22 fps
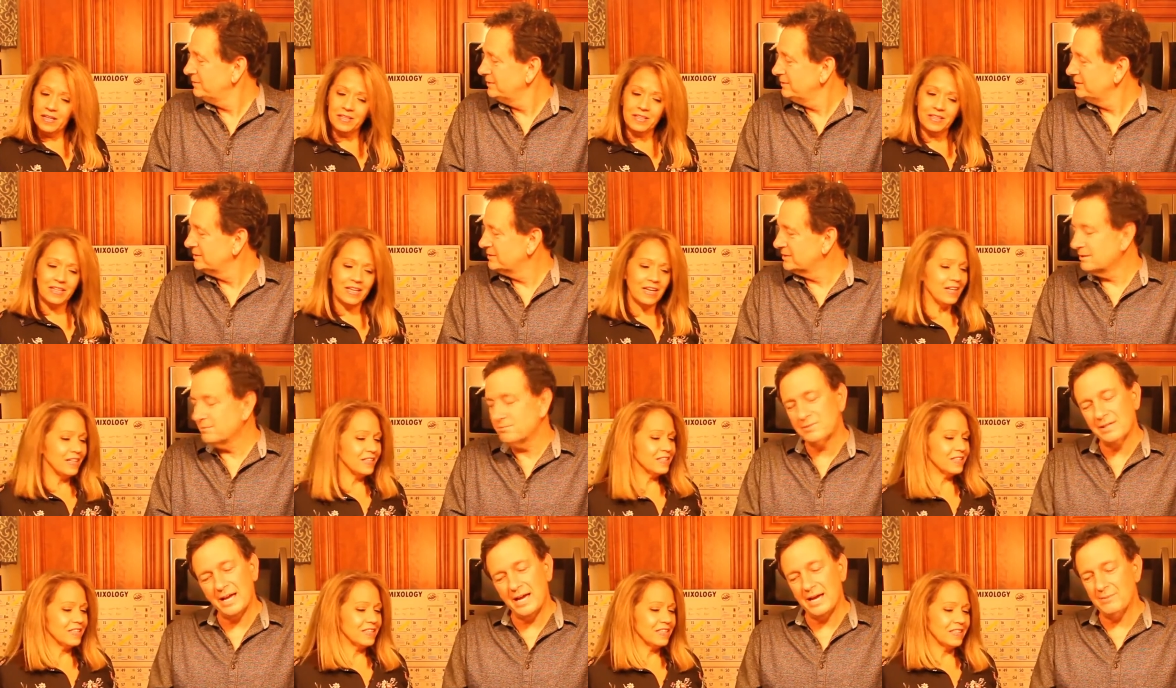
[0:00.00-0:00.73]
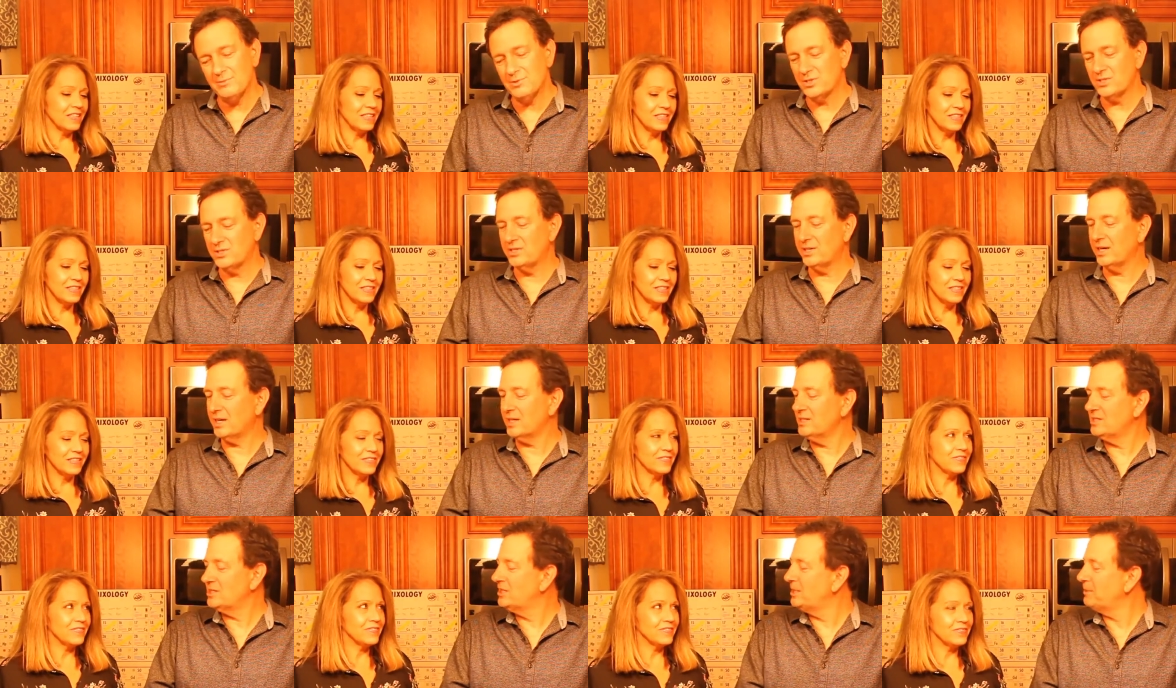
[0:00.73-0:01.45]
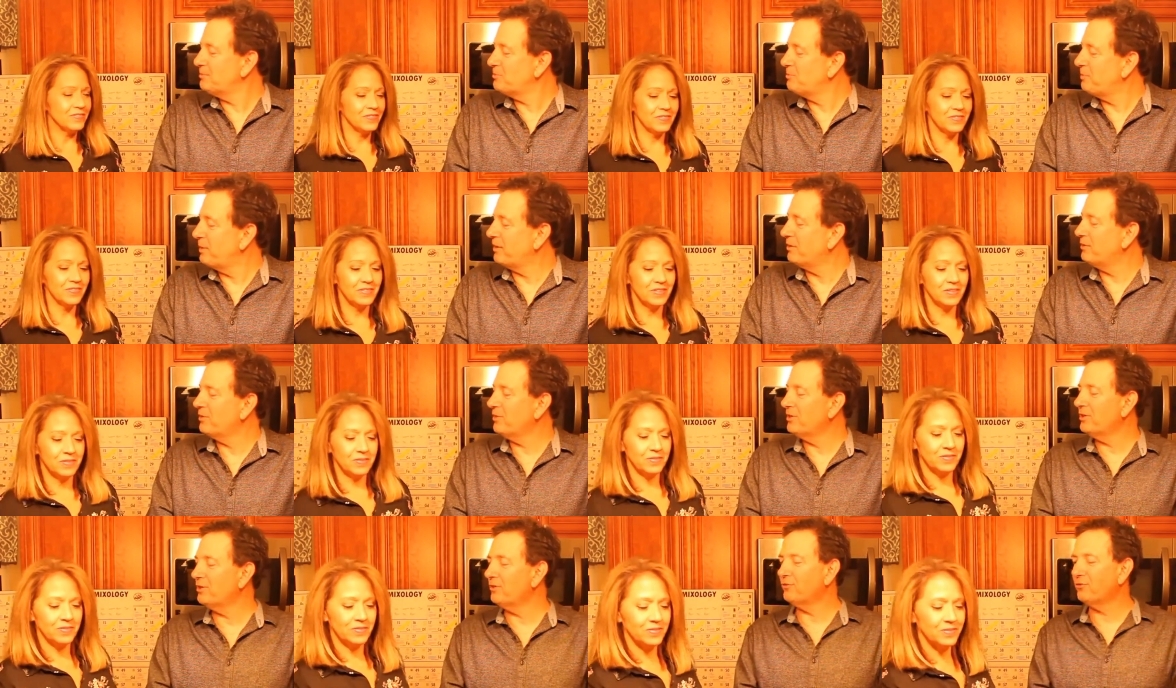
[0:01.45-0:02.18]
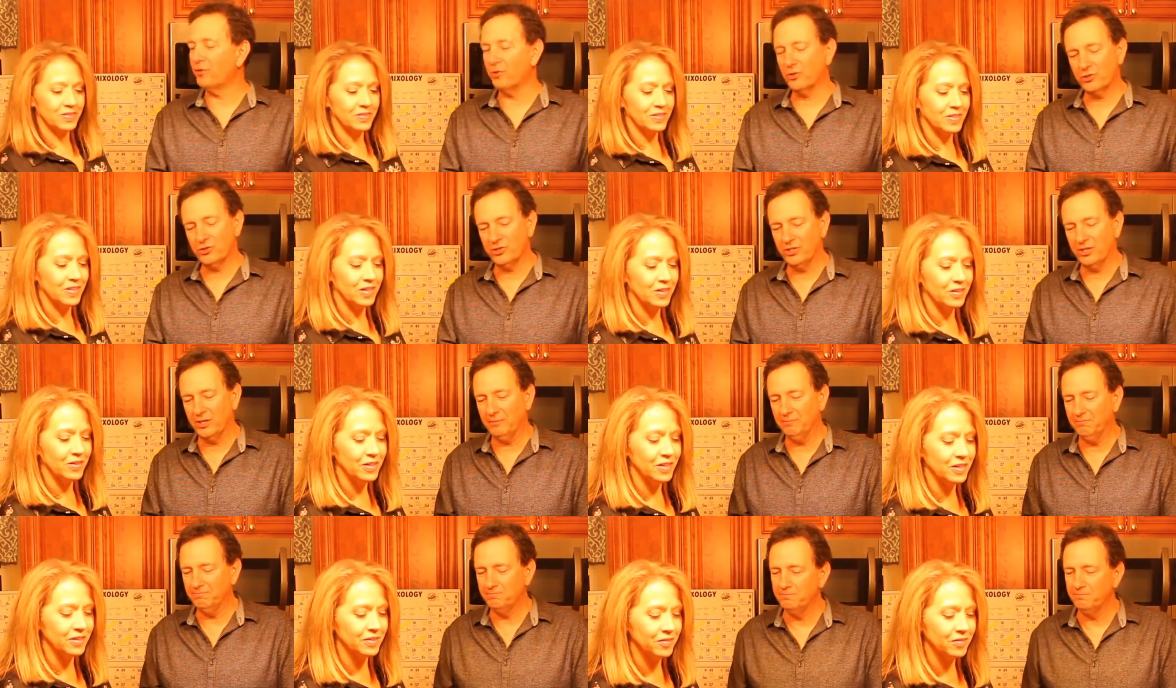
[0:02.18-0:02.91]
Speaker 1: Yes. Sometimes the second sip's better than the first sip.